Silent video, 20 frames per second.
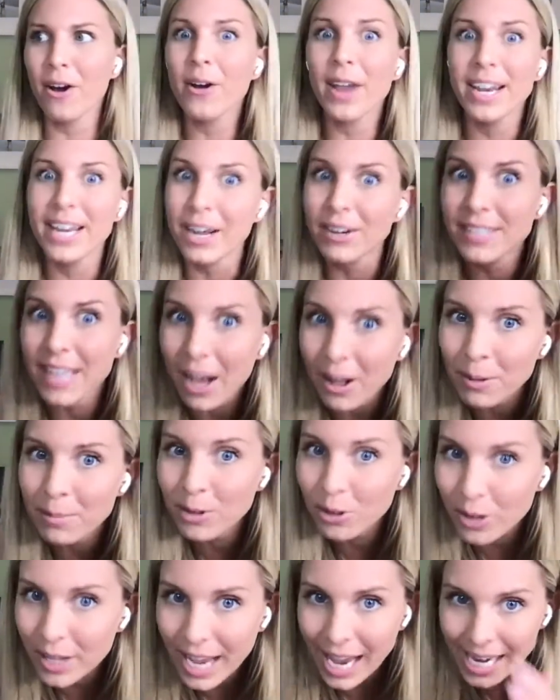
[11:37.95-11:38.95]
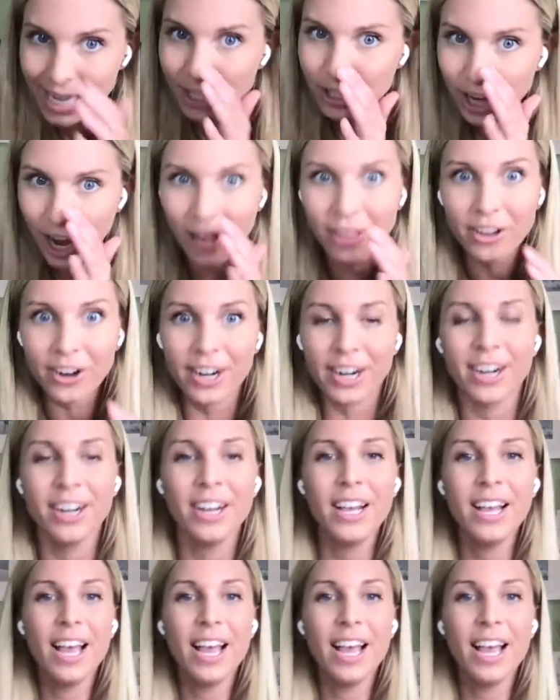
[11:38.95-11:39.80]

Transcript: okay, now tell them to look at each other.